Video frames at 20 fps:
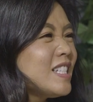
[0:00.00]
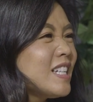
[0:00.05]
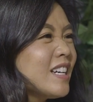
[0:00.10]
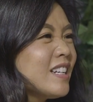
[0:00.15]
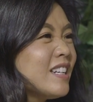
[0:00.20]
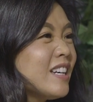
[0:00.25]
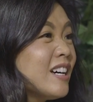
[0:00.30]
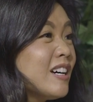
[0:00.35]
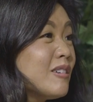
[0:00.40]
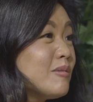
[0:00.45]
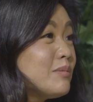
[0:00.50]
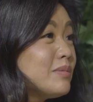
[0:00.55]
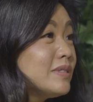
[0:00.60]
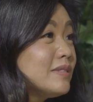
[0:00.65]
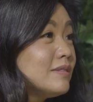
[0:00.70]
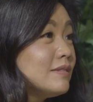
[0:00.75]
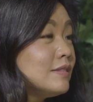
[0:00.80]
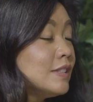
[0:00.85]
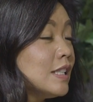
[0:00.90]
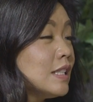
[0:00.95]
stand up,
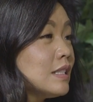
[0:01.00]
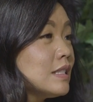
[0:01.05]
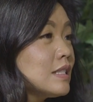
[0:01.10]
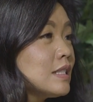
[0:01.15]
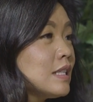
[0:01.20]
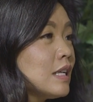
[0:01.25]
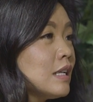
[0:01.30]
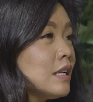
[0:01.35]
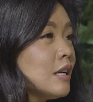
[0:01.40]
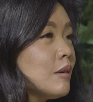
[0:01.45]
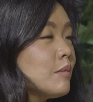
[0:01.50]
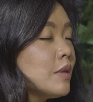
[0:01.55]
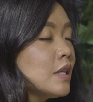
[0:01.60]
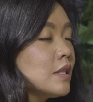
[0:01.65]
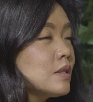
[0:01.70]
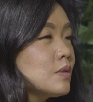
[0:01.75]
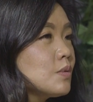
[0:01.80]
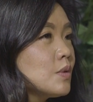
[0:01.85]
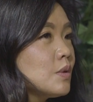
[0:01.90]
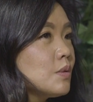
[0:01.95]
right? Stand up.
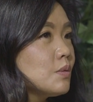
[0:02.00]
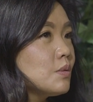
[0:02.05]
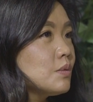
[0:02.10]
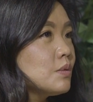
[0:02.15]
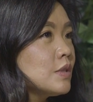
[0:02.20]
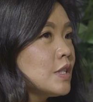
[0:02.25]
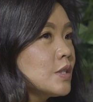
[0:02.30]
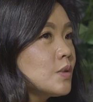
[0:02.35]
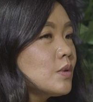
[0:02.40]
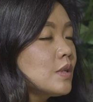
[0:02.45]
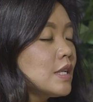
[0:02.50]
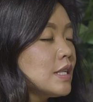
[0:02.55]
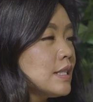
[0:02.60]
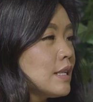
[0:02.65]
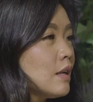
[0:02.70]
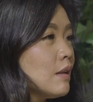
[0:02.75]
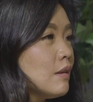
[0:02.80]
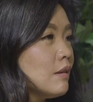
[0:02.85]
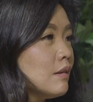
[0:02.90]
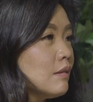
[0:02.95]
That's what
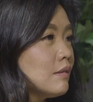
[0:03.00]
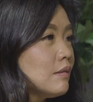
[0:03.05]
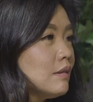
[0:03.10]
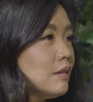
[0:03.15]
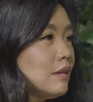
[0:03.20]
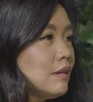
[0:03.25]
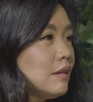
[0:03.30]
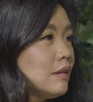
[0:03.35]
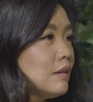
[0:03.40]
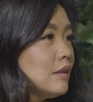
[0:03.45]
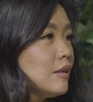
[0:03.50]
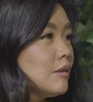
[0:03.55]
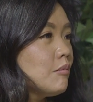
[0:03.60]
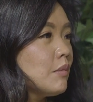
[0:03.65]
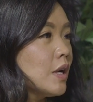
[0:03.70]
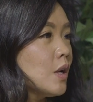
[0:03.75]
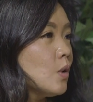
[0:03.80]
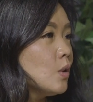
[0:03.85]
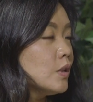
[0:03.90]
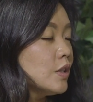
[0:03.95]
I tell
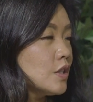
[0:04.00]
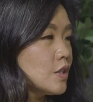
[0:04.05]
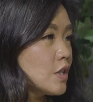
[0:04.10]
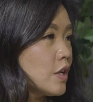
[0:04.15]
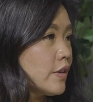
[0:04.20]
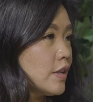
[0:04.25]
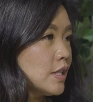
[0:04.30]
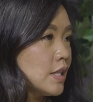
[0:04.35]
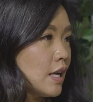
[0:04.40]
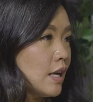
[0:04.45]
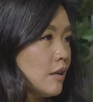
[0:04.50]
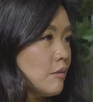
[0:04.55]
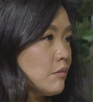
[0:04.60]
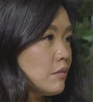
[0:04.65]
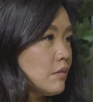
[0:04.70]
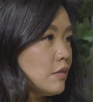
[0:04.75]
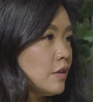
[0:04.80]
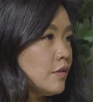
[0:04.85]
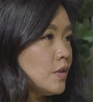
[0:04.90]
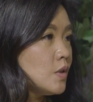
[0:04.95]
my oldest all the
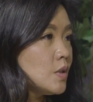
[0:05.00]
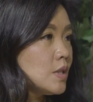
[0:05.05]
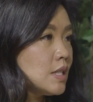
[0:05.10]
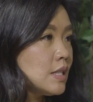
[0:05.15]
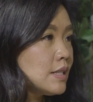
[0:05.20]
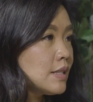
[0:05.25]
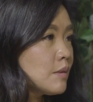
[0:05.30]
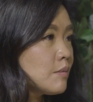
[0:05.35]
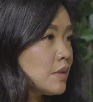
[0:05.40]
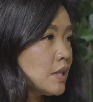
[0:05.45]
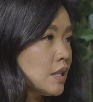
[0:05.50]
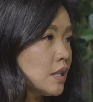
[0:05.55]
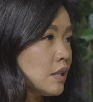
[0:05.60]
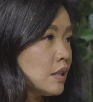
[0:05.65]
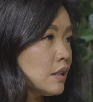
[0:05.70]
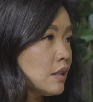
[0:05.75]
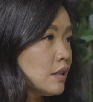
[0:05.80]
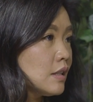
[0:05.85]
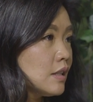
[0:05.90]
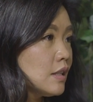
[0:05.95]
time. If you see
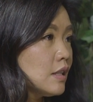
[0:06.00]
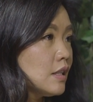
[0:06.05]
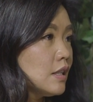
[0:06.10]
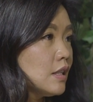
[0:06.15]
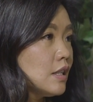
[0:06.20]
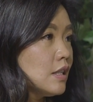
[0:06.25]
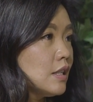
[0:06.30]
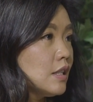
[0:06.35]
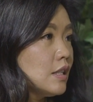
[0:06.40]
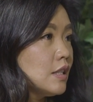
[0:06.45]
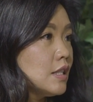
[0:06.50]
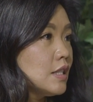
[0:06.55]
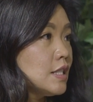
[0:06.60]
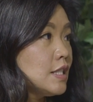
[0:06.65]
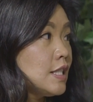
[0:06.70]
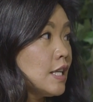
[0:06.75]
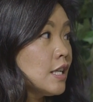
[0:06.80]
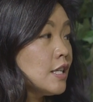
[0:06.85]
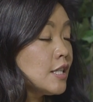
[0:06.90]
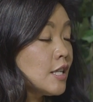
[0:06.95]
something,
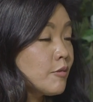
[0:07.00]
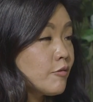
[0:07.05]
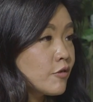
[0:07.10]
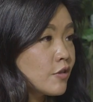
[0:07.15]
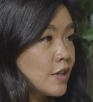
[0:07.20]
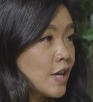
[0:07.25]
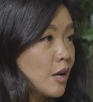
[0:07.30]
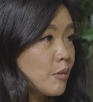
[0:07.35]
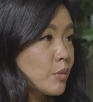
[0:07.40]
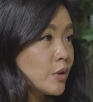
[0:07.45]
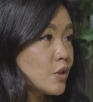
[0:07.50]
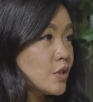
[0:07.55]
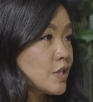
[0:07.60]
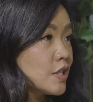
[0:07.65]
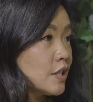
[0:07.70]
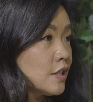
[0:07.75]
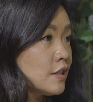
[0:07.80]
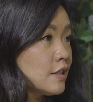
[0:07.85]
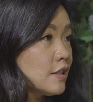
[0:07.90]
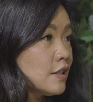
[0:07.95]
stand up for that
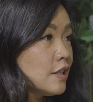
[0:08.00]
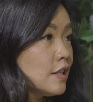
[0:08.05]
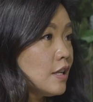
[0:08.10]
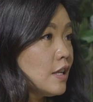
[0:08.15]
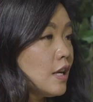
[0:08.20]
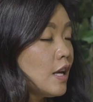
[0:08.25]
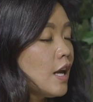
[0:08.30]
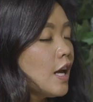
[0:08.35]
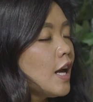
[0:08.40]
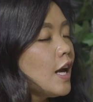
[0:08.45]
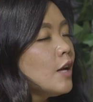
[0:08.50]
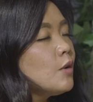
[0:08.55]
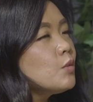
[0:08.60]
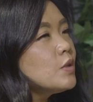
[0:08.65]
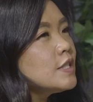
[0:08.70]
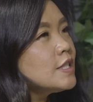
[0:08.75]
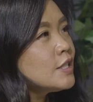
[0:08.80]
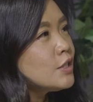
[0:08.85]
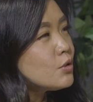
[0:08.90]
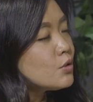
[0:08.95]
person.
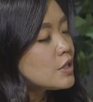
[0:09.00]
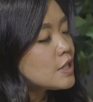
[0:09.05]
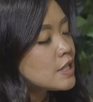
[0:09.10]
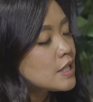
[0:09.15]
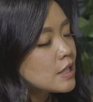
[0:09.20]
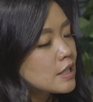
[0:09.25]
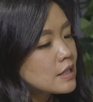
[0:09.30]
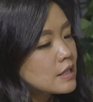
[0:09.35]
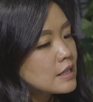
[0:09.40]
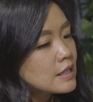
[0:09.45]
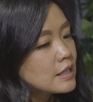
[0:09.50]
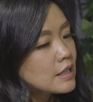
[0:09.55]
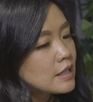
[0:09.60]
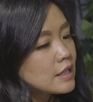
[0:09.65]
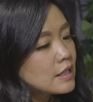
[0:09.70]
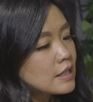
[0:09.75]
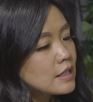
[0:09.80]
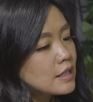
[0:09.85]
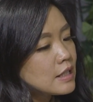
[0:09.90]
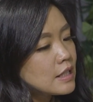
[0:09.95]
And what's interesting is
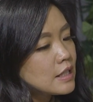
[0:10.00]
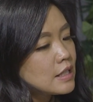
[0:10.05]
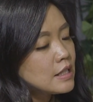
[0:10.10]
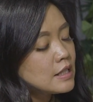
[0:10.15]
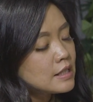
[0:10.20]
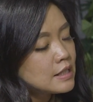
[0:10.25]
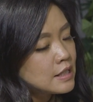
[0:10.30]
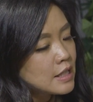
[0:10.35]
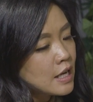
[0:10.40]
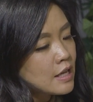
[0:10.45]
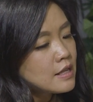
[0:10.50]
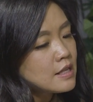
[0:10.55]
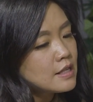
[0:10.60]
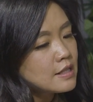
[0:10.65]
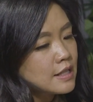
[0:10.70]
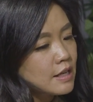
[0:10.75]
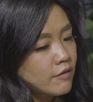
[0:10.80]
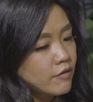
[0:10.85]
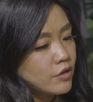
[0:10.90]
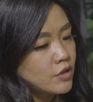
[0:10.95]
he's done
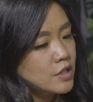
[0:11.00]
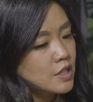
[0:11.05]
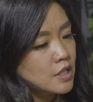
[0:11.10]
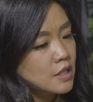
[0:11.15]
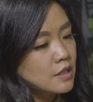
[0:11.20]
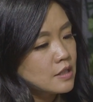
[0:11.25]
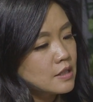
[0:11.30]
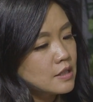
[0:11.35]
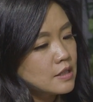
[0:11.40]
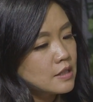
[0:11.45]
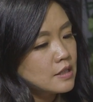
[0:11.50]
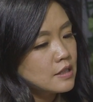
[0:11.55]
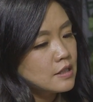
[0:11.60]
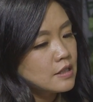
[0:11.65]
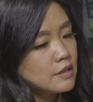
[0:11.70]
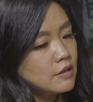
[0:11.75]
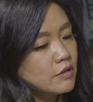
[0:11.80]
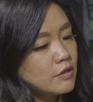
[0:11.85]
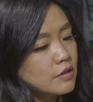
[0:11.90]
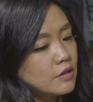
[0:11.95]
this ever since
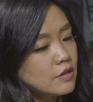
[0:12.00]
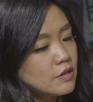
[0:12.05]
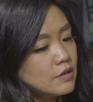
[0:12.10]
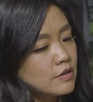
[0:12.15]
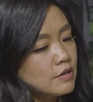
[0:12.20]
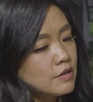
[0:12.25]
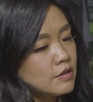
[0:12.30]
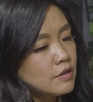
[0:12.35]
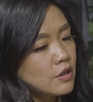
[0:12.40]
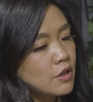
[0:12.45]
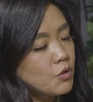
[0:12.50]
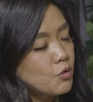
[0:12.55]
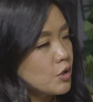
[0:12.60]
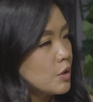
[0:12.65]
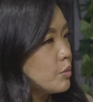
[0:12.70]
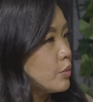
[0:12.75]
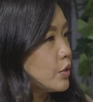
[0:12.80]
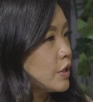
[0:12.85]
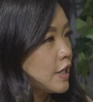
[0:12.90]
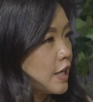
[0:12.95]

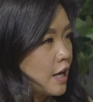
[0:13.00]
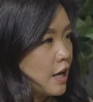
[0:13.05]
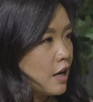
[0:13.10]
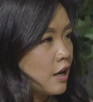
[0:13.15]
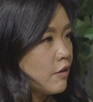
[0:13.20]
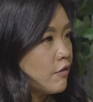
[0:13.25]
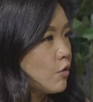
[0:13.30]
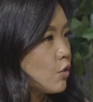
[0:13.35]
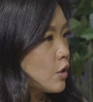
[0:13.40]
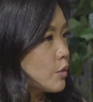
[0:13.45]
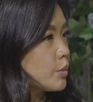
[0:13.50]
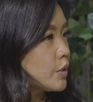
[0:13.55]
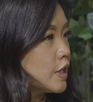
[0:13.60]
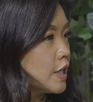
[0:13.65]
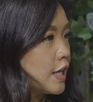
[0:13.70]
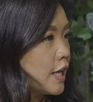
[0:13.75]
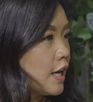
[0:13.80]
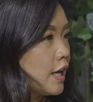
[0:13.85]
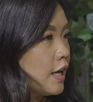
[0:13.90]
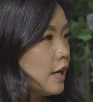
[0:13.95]
3 pre-K, 4
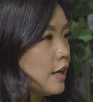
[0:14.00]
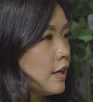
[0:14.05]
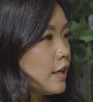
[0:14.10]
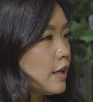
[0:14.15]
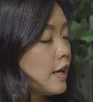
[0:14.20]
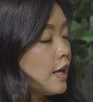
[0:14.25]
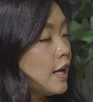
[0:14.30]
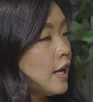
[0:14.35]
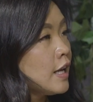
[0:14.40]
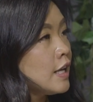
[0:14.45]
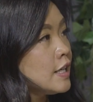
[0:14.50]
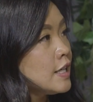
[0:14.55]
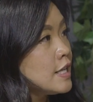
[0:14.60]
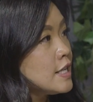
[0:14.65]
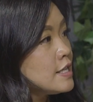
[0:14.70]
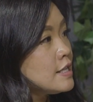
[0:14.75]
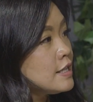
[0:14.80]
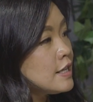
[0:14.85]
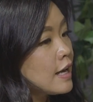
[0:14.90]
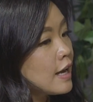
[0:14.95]
pre-K,
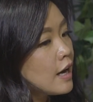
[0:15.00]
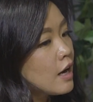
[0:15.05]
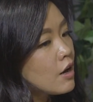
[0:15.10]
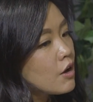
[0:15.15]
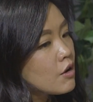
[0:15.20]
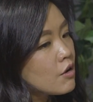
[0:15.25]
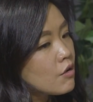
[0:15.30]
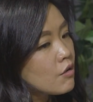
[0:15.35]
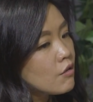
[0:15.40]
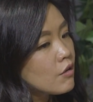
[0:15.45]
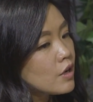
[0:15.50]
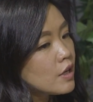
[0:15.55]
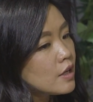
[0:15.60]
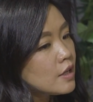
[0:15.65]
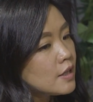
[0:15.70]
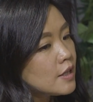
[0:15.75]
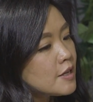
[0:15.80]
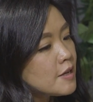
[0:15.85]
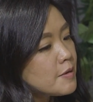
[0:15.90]
and he now,